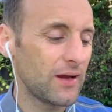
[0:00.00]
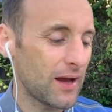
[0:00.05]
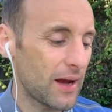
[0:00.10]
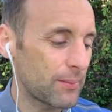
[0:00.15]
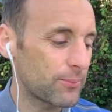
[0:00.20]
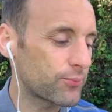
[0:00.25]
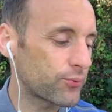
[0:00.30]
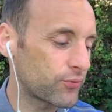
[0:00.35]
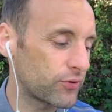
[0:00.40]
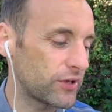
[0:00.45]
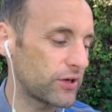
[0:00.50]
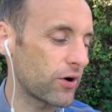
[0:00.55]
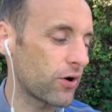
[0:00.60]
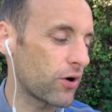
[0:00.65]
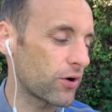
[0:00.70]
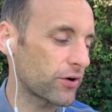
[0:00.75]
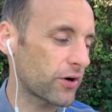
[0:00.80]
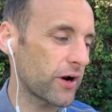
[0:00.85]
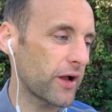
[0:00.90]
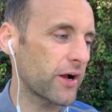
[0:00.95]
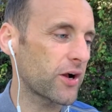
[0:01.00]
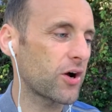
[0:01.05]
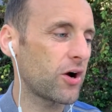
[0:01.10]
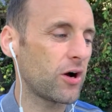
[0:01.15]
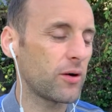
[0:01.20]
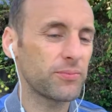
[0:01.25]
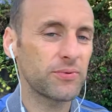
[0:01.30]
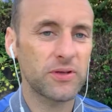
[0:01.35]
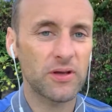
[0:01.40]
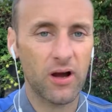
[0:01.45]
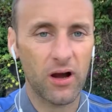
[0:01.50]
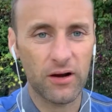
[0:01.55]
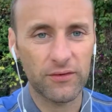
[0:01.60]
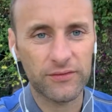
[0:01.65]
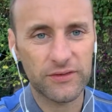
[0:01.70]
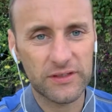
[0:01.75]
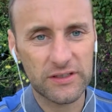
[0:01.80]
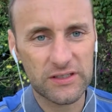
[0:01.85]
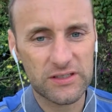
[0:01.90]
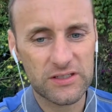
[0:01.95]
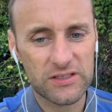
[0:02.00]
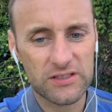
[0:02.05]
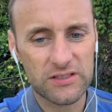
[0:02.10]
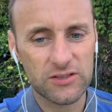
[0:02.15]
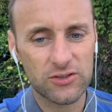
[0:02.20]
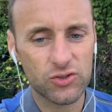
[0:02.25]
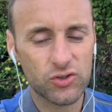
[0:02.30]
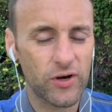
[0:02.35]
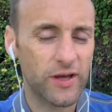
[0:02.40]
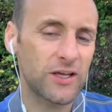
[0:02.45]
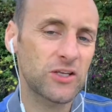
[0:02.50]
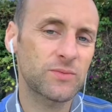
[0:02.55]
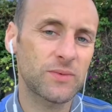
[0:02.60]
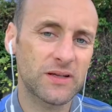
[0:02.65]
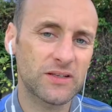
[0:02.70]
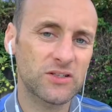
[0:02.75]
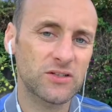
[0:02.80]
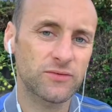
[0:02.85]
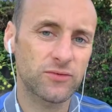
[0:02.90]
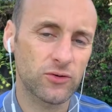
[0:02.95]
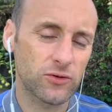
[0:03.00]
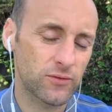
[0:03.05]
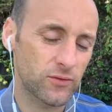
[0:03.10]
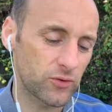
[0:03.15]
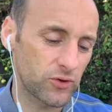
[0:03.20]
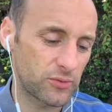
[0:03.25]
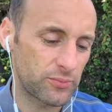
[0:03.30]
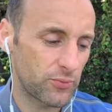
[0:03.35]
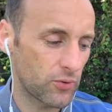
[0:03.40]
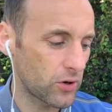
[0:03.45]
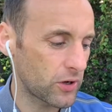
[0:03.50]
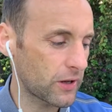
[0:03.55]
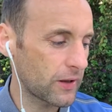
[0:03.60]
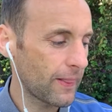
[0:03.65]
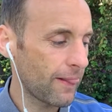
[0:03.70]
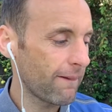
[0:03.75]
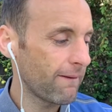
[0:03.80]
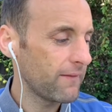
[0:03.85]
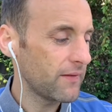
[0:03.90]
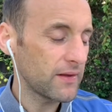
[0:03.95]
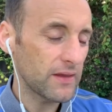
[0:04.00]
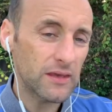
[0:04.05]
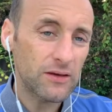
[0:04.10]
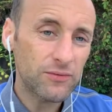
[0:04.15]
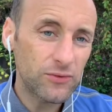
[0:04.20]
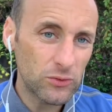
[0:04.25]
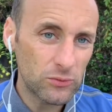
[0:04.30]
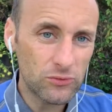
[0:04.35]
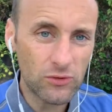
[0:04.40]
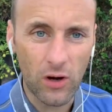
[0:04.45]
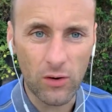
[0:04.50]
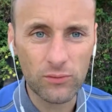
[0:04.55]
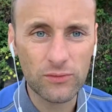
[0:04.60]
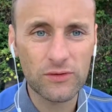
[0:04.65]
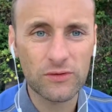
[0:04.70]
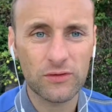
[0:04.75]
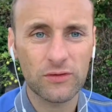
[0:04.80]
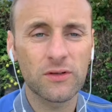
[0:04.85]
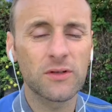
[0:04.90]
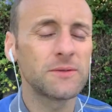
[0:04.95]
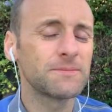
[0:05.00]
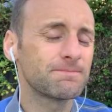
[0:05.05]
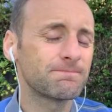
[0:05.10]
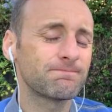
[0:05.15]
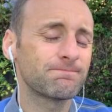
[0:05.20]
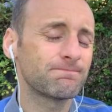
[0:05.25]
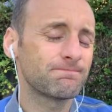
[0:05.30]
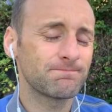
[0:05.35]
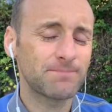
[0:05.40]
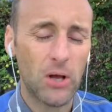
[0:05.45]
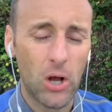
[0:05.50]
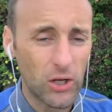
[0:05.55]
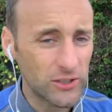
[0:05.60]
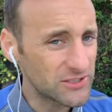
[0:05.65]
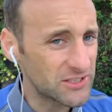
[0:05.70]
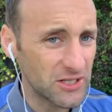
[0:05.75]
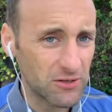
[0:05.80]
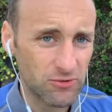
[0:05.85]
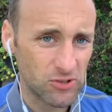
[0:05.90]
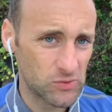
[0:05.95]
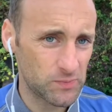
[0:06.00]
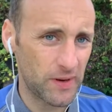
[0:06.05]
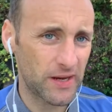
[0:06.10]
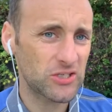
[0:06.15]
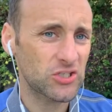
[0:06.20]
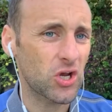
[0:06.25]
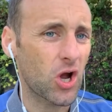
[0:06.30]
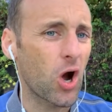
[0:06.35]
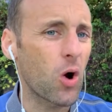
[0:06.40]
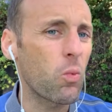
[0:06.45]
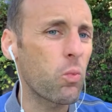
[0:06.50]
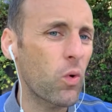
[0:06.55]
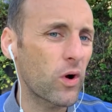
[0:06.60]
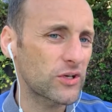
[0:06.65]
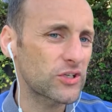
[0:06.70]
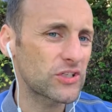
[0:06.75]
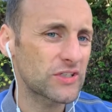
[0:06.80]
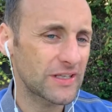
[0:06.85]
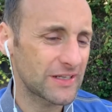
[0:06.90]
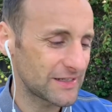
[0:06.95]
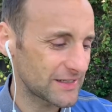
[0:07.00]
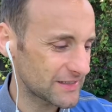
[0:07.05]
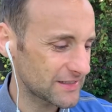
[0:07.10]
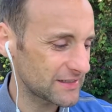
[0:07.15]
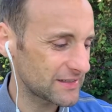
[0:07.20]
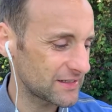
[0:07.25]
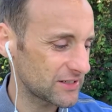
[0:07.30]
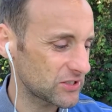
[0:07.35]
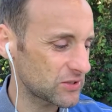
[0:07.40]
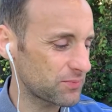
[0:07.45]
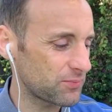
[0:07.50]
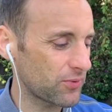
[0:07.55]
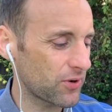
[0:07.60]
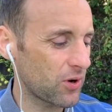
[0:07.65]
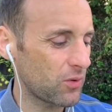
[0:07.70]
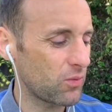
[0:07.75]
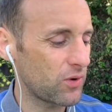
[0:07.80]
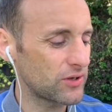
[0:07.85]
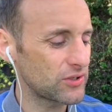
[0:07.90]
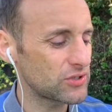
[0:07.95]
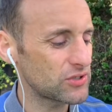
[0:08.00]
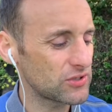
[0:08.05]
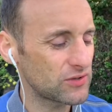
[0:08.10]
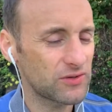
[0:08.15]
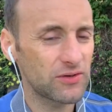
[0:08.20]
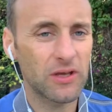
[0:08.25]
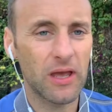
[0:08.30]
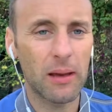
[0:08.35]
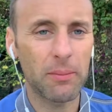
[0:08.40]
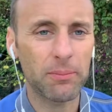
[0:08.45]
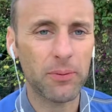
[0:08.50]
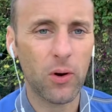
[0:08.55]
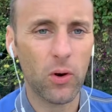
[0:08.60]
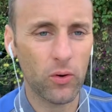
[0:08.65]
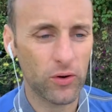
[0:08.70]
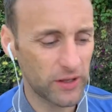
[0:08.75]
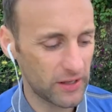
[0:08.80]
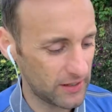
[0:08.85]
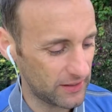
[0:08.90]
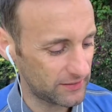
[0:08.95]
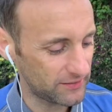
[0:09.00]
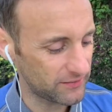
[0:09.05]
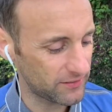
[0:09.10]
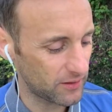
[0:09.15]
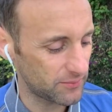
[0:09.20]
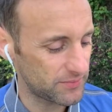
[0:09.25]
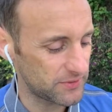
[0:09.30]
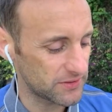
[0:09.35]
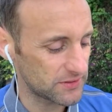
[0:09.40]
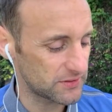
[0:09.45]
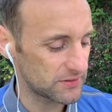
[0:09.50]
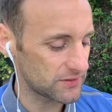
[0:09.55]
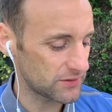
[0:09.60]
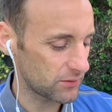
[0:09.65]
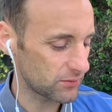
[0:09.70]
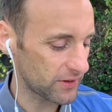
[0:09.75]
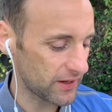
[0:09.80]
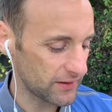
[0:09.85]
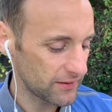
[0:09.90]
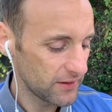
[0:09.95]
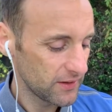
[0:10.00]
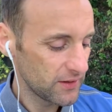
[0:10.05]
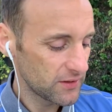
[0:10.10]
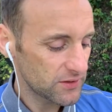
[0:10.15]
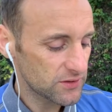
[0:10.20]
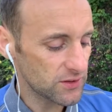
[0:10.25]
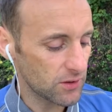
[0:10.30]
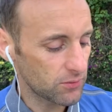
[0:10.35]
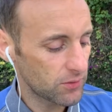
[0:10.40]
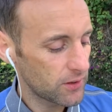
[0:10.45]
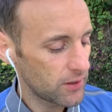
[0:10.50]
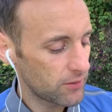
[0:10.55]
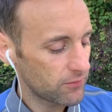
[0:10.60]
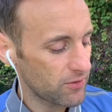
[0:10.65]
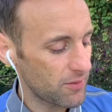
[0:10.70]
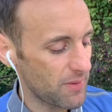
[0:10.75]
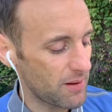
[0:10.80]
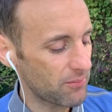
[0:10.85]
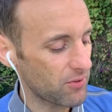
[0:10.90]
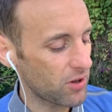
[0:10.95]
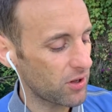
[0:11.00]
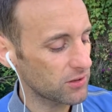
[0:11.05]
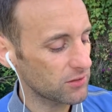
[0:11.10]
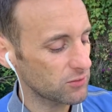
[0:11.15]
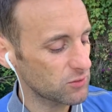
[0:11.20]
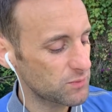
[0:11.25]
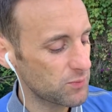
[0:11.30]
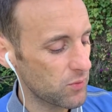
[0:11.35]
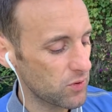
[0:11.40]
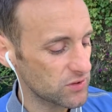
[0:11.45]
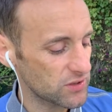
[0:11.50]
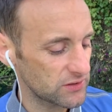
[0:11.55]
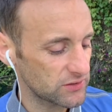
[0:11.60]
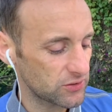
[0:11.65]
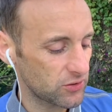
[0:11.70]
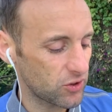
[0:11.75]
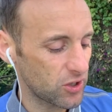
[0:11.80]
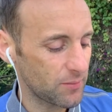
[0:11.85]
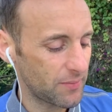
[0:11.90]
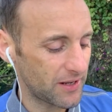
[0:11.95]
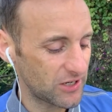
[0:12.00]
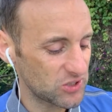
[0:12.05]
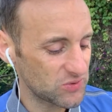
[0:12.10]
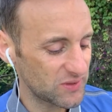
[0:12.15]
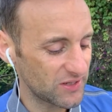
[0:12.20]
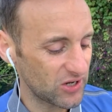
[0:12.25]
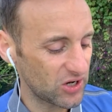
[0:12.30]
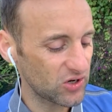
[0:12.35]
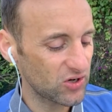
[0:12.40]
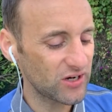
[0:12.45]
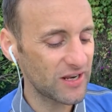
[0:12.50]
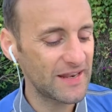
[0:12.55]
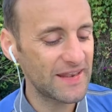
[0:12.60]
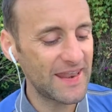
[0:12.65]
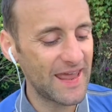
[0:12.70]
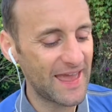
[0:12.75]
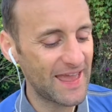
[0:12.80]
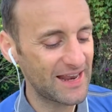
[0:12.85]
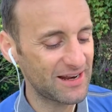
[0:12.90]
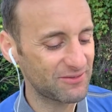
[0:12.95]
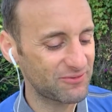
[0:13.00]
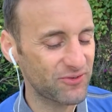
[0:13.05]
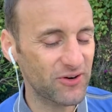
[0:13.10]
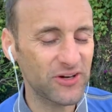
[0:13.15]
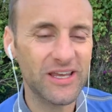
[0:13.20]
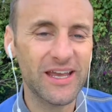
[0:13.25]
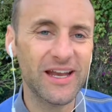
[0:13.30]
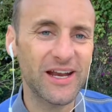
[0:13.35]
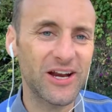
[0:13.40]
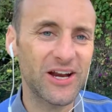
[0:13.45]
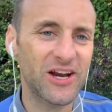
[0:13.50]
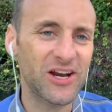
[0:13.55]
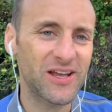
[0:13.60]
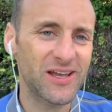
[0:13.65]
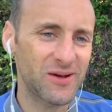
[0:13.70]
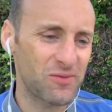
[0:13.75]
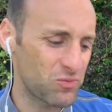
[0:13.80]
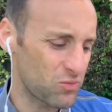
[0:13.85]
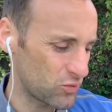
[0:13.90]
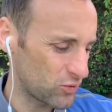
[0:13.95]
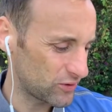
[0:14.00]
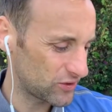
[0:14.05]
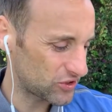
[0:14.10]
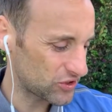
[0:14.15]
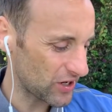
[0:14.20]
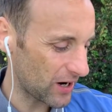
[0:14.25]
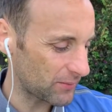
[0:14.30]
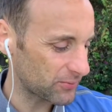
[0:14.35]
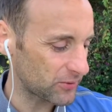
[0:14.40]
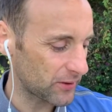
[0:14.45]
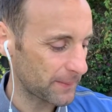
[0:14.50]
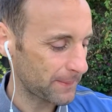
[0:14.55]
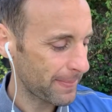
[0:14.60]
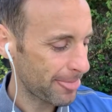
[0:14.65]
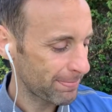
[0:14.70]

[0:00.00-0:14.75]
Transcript: and pre-order a copy of this Tradesman's Survival Guide book. If you don't, I'll still respect you. I want you to listen to this, but I want you to apply it into your business, okay? So remember all those books on time management. I'm gonna nail it for you here in one chapter.